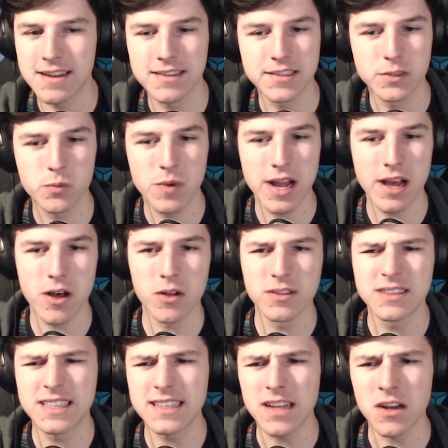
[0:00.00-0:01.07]
as well.
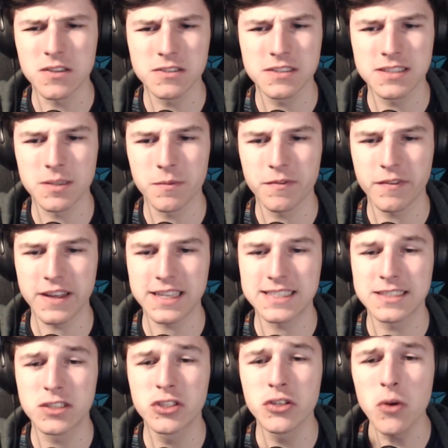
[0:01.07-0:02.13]
Did also some
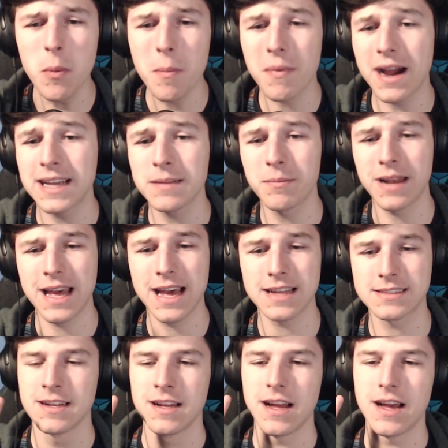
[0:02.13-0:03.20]
things to Mind
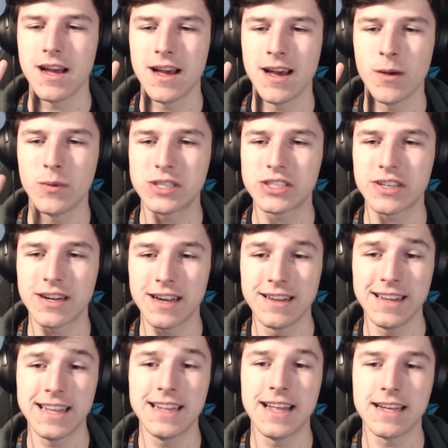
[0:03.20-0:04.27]
Blast, which are an
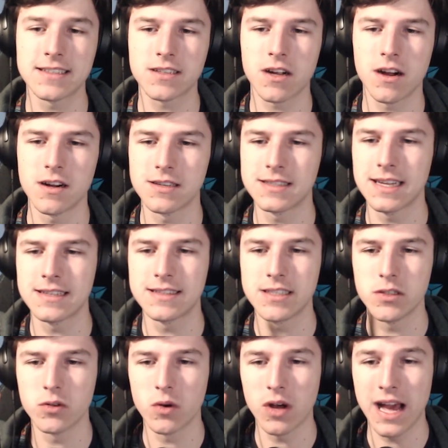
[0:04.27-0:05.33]
innate card that
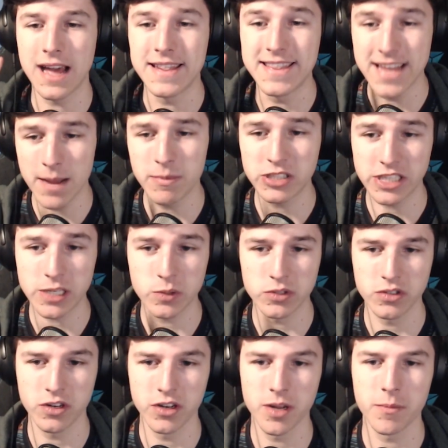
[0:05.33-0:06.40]
deal damage equal
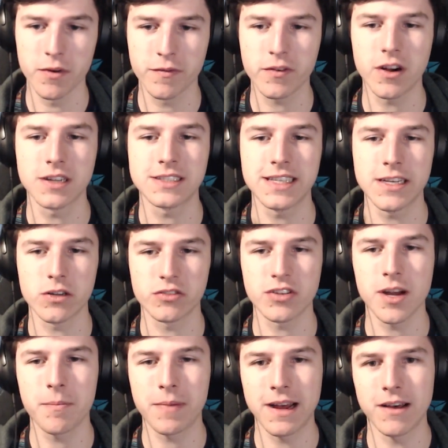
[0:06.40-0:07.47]
to the number of cards in your
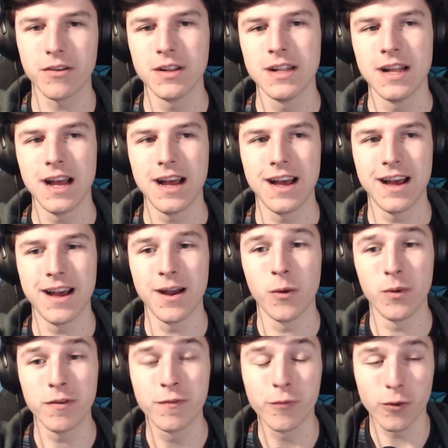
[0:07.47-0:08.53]
draw pile.
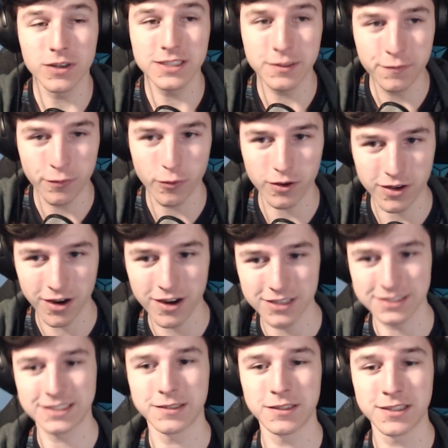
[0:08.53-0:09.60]
With 44
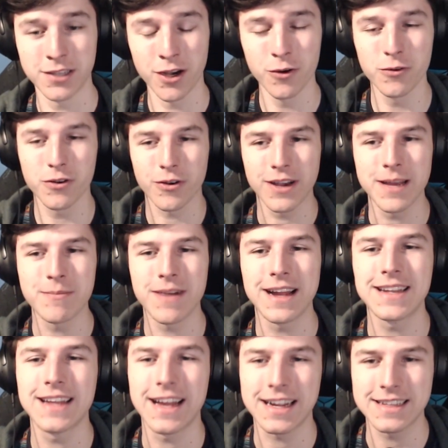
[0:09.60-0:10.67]
cards total in my
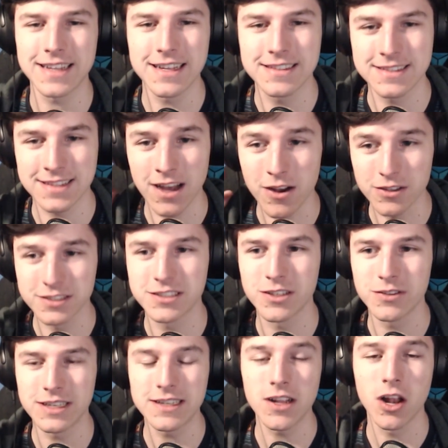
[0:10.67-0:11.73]
deck, that also
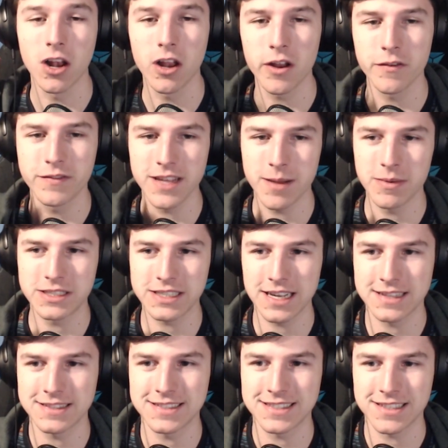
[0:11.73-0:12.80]
did a lot of damage
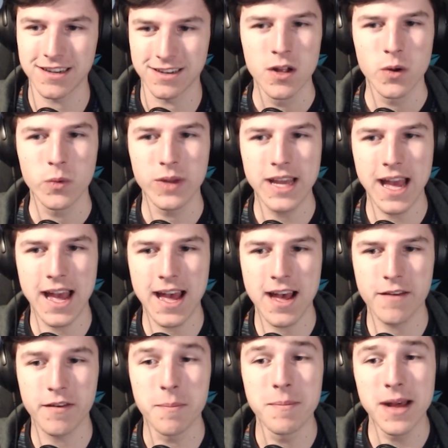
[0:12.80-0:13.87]
at the start. We
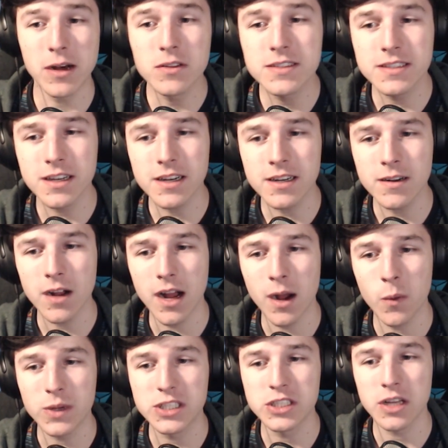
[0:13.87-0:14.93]
have Melter, which